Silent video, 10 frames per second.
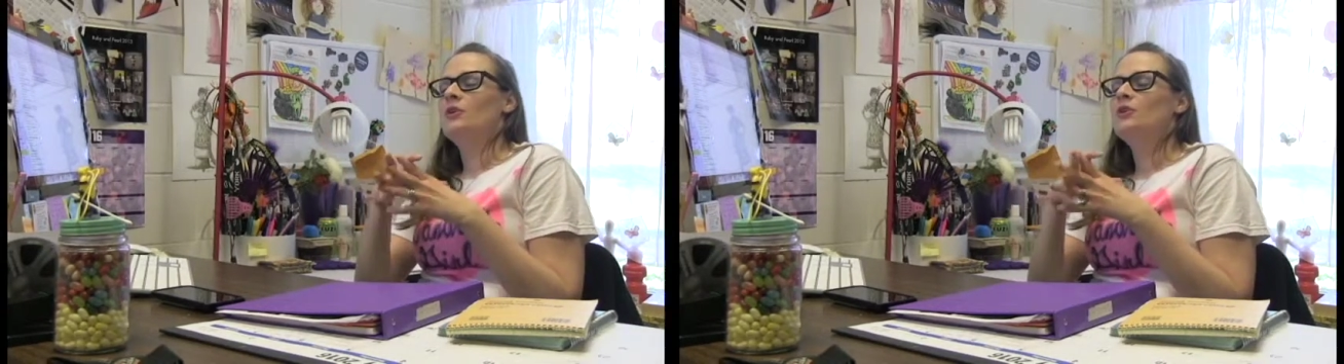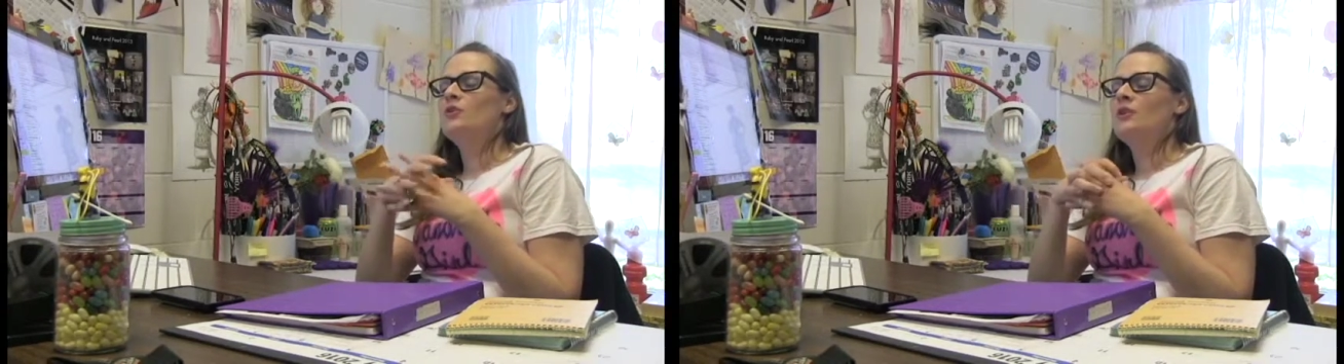
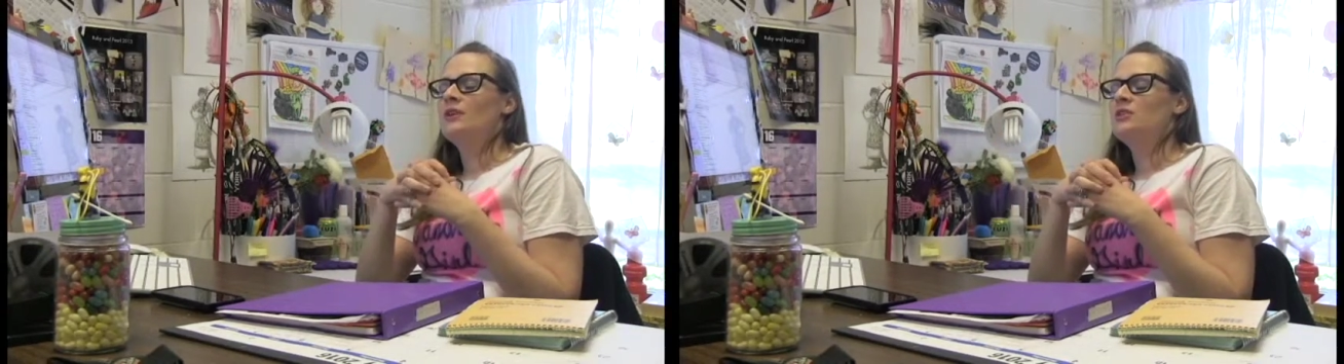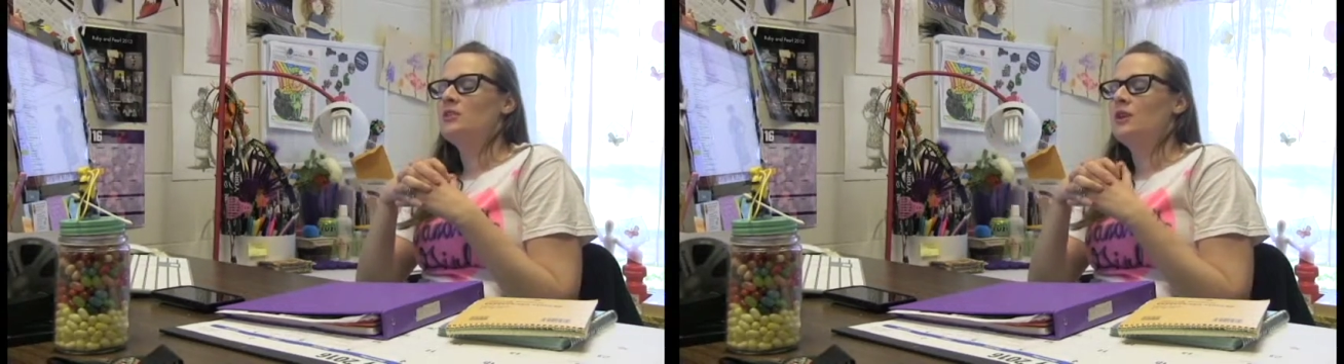you
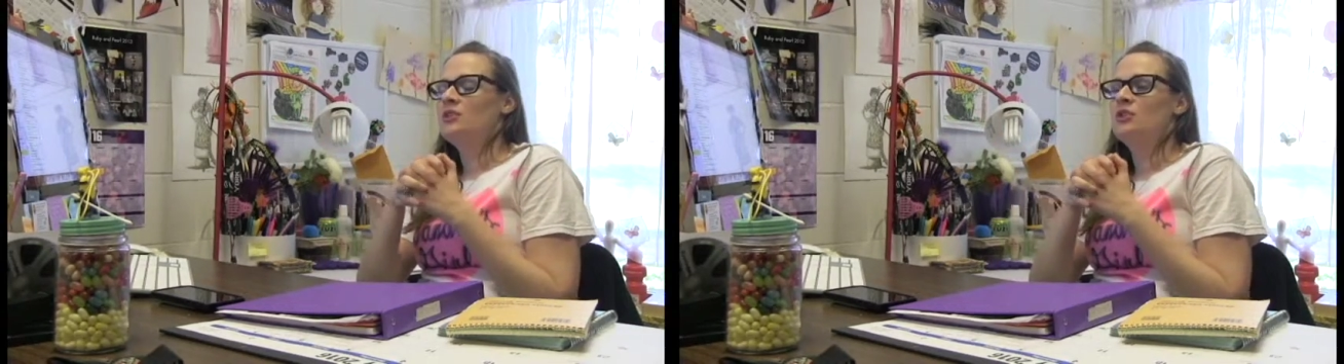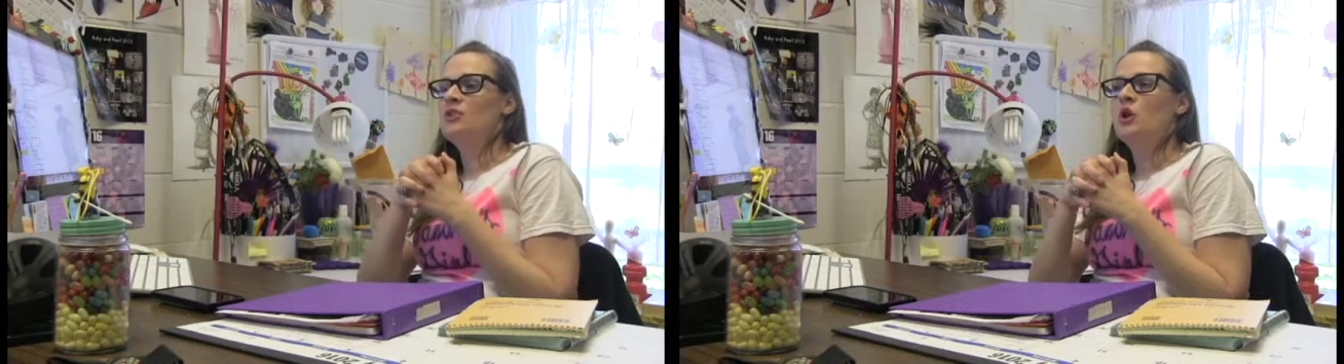get
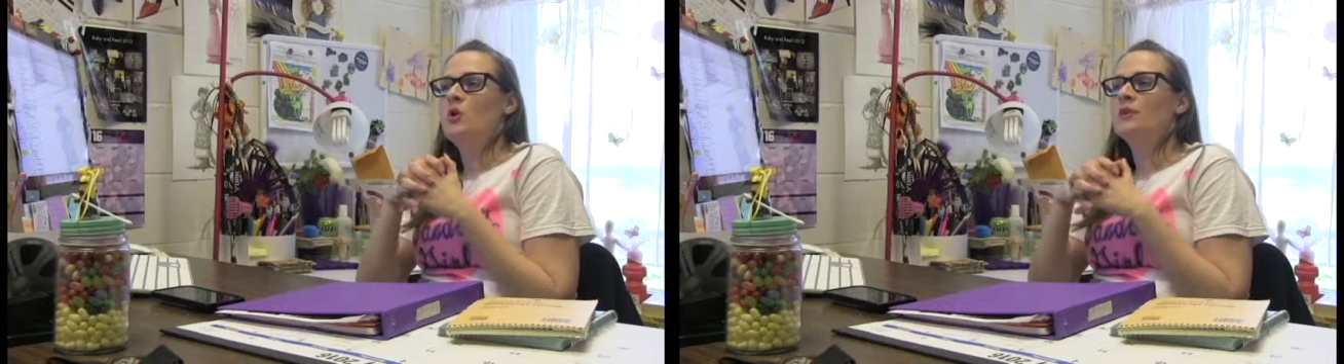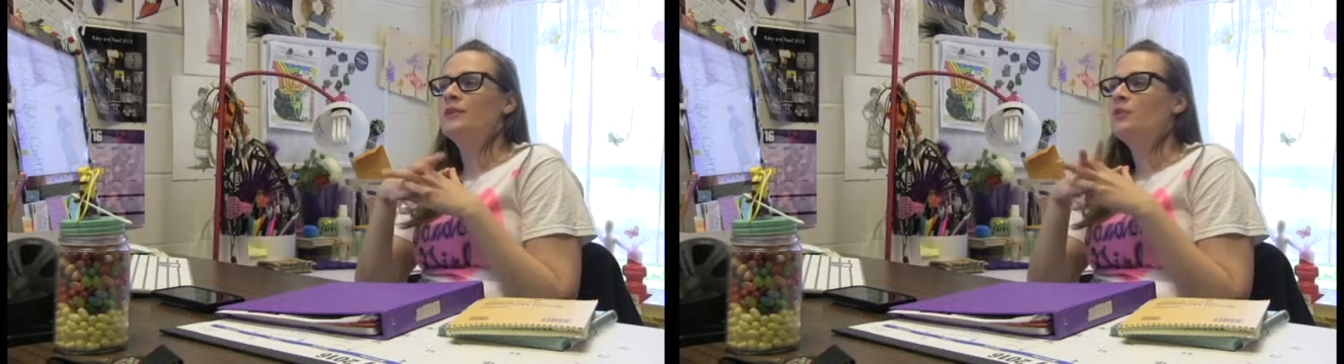to
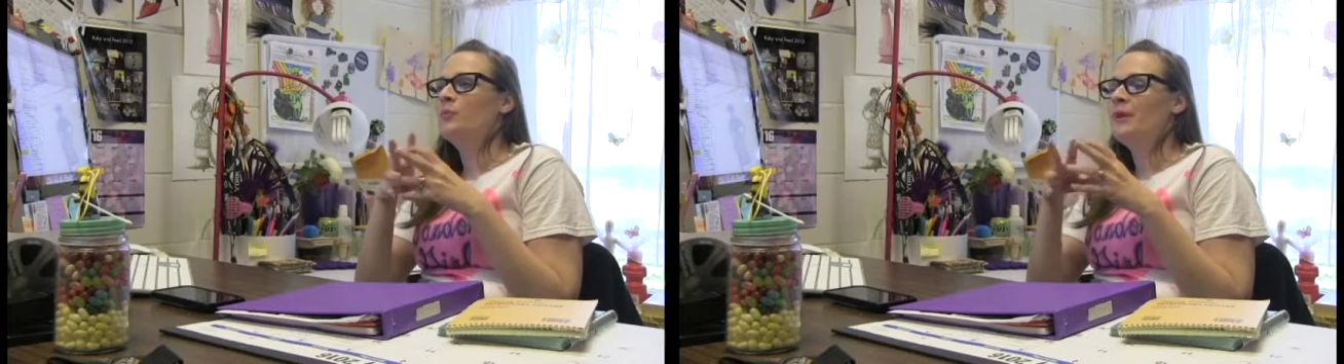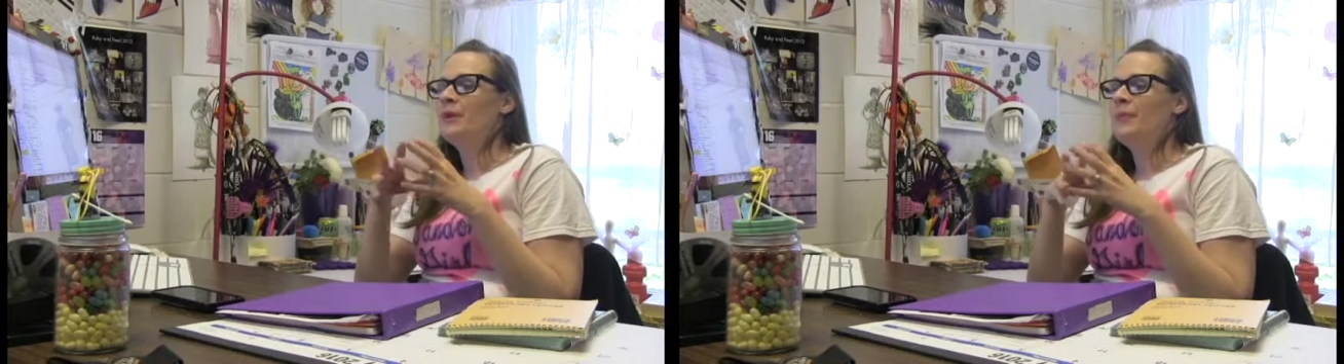know a little
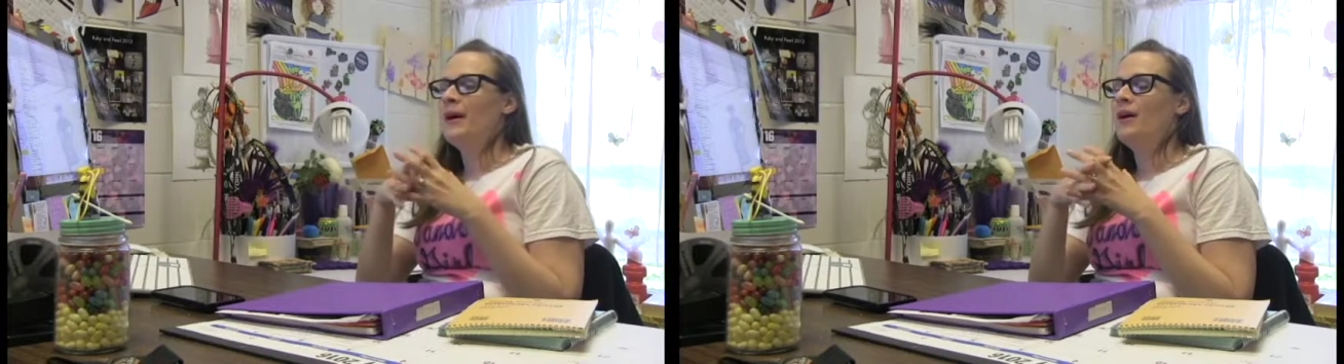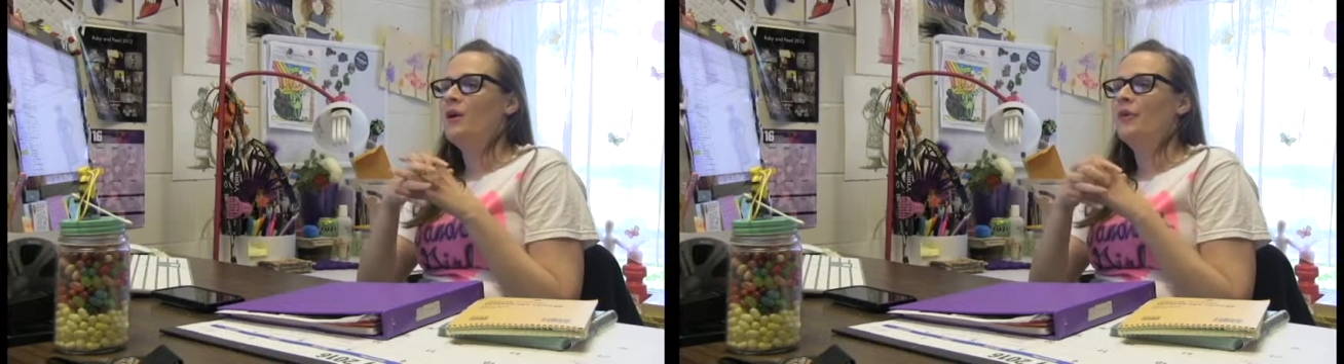bit
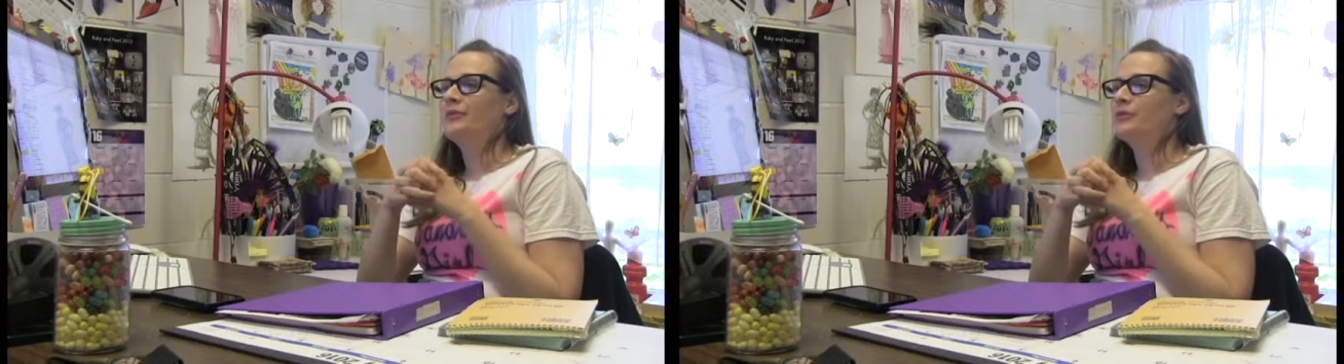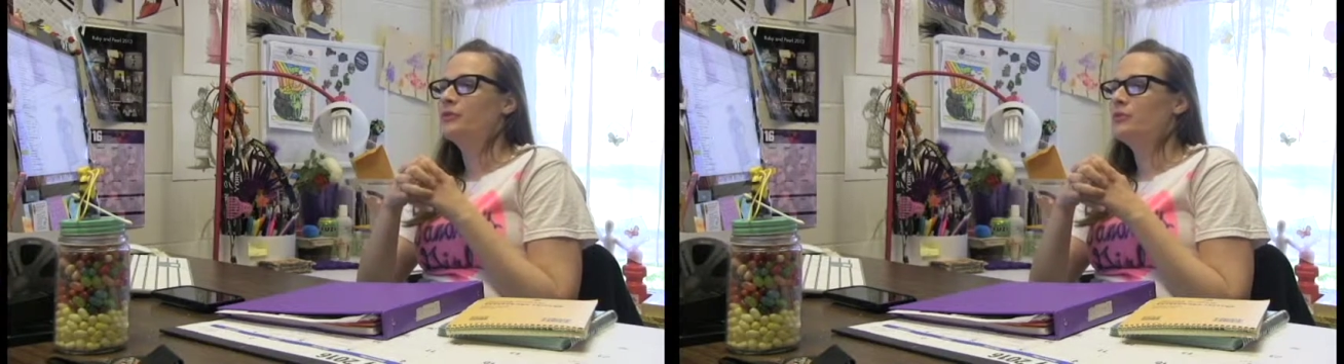
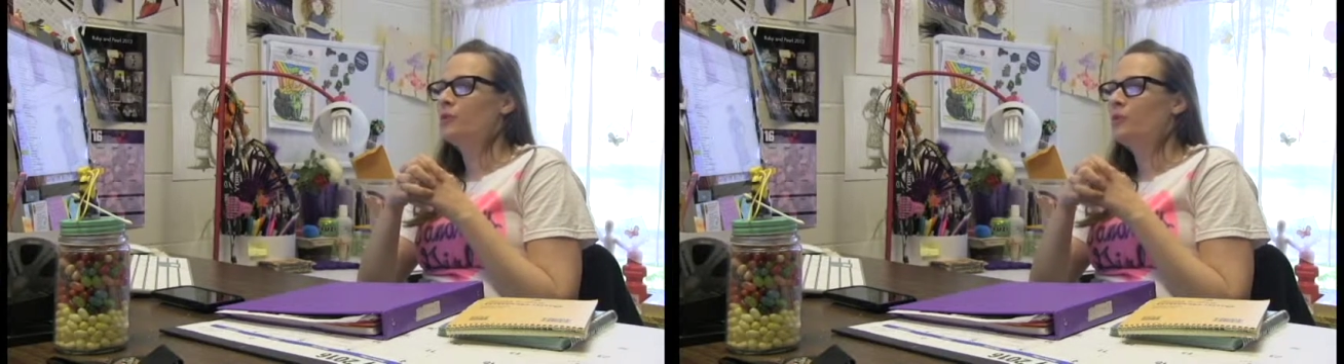about